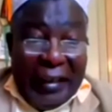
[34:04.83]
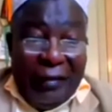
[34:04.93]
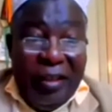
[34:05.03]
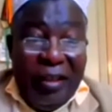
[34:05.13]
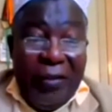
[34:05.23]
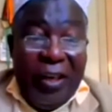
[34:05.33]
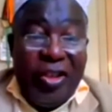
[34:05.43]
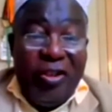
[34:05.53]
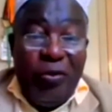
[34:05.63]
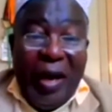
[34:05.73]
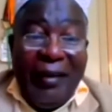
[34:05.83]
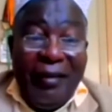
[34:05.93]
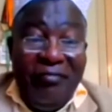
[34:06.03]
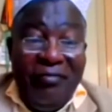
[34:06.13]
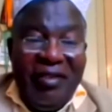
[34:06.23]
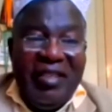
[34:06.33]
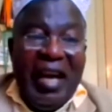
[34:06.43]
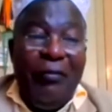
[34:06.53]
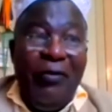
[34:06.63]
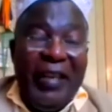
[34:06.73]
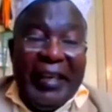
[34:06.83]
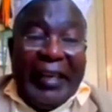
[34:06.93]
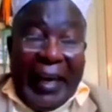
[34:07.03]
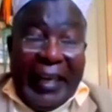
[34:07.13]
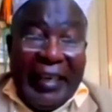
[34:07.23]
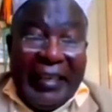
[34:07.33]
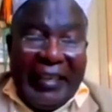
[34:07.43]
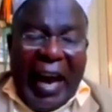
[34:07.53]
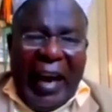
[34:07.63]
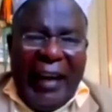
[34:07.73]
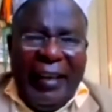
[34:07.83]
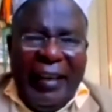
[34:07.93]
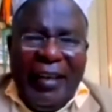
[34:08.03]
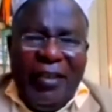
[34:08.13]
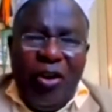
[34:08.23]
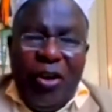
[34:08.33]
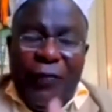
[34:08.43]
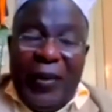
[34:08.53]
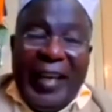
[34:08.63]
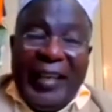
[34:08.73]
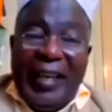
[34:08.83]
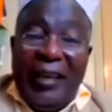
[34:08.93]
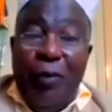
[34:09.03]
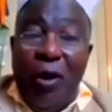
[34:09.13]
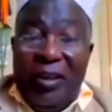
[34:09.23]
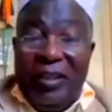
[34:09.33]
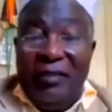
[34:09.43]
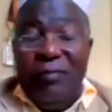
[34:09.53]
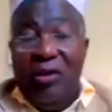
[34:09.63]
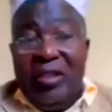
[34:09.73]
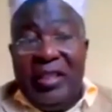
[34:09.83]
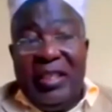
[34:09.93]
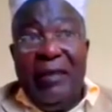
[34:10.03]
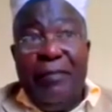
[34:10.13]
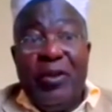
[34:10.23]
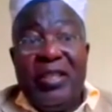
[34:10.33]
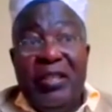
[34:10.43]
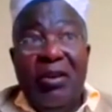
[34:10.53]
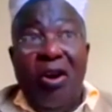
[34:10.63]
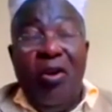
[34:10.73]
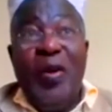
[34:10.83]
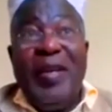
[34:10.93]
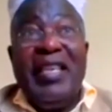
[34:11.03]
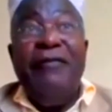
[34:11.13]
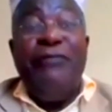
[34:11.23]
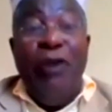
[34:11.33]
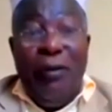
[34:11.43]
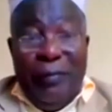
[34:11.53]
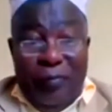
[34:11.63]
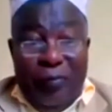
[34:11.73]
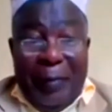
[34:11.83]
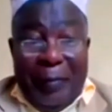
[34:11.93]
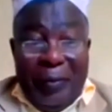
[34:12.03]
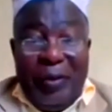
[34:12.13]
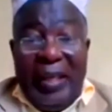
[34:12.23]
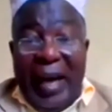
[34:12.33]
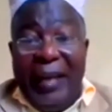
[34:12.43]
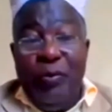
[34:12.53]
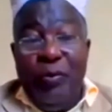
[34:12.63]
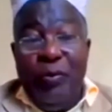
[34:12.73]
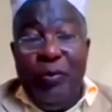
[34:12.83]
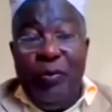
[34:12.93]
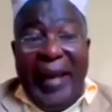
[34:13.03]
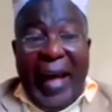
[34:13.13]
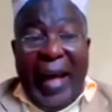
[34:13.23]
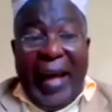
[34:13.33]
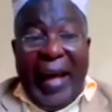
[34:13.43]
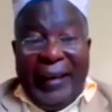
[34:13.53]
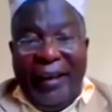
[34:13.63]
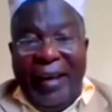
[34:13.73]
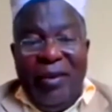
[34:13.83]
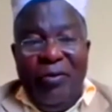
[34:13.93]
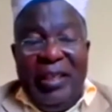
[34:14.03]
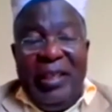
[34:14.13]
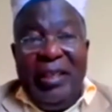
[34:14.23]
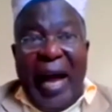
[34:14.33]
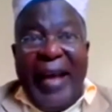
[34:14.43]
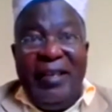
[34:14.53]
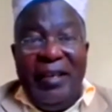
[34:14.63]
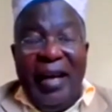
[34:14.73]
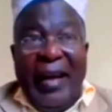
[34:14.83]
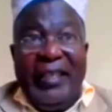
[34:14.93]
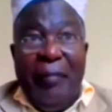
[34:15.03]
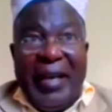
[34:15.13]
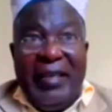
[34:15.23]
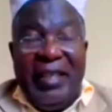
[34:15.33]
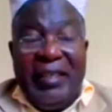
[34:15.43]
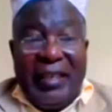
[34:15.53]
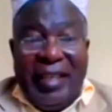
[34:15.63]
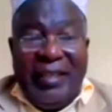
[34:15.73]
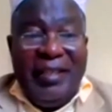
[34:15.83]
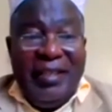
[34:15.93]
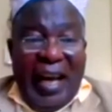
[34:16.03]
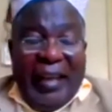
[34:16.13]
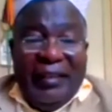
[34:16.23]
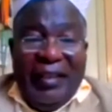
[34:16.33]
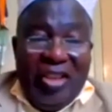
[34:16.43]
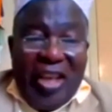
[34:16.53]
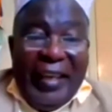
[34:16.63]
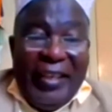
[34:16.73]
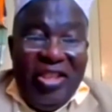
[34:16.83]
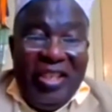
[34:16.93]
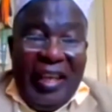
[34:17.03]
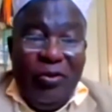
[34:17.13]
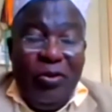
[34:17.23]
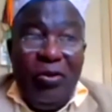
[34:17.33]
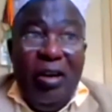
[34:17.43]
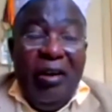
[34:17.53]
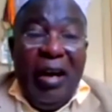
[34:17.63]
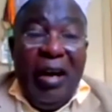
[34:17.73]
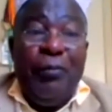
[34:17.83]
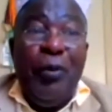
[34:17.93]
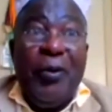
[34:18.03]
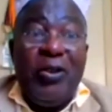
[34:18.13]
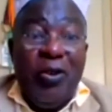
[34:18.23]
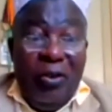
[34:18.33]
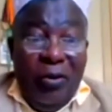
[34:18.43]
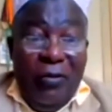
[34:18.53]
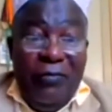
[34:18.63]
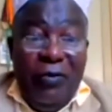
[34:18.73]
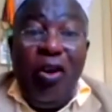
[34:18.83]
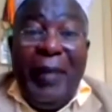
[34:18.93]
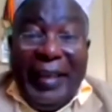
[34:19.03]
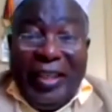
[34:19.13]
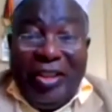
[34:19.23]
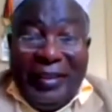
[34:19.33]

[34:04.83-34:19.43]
the villages where some of the really hustlers are? Mm-hmm. So if we get a report, because reports always inform people and we learn we itemize the successes and the challenges and also a proposal of recommendations.